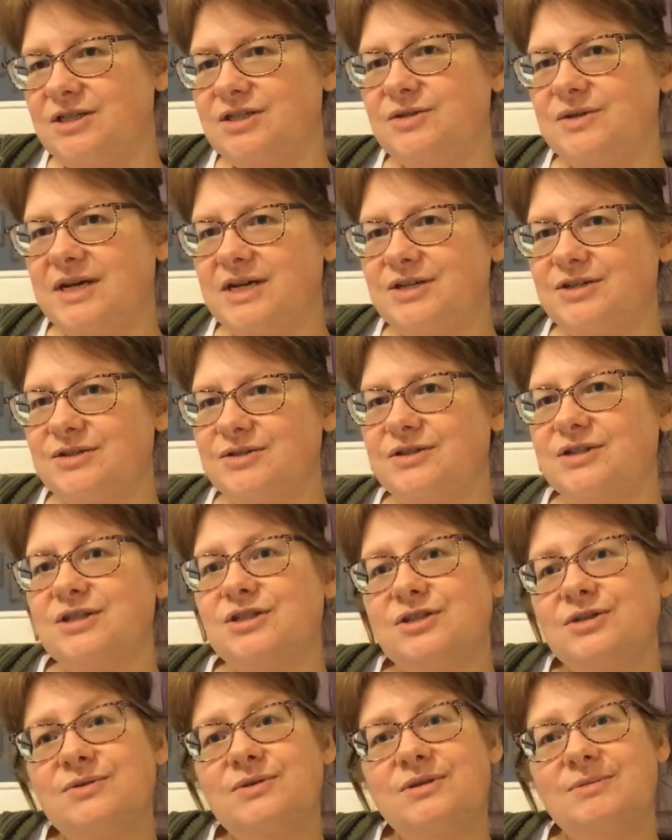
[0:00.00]

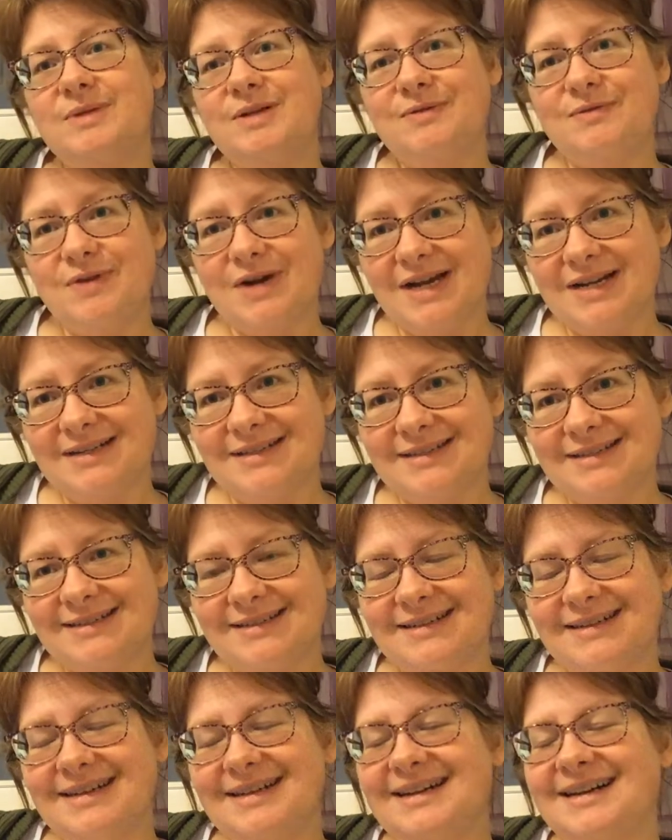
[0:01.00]
strangers, soon to be friends,